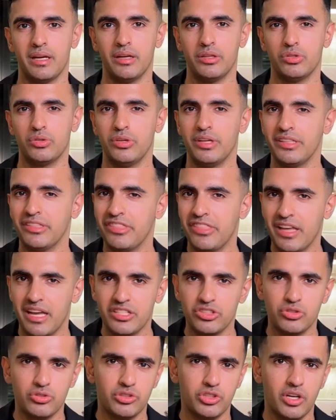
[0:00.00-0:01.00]
You can
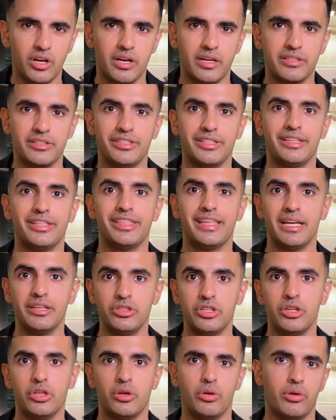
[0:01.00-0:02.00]
schedule tasks, set
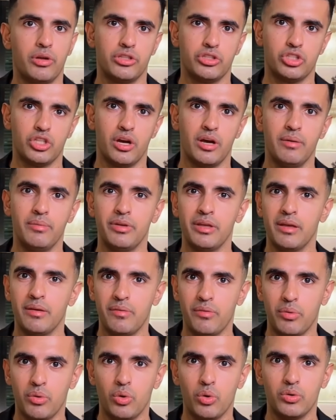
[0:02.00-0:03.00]
recurring jobs,
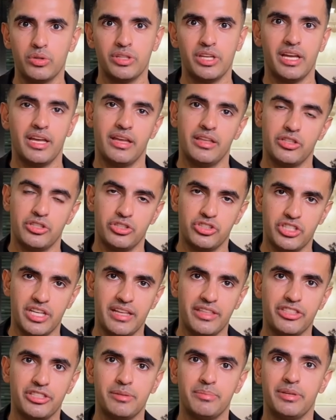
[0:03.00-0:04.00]
or tell it to
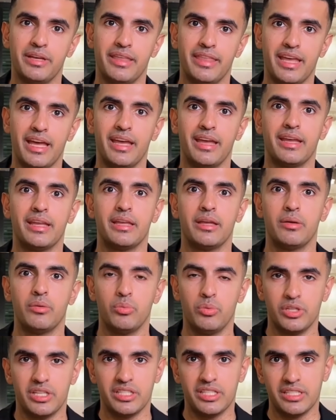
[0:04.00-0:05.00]
check something daily,
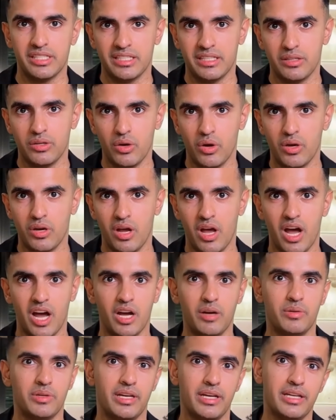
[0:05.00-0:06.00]
weekly, or
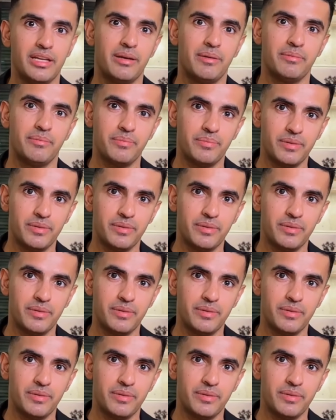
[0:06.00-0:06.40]
hourly.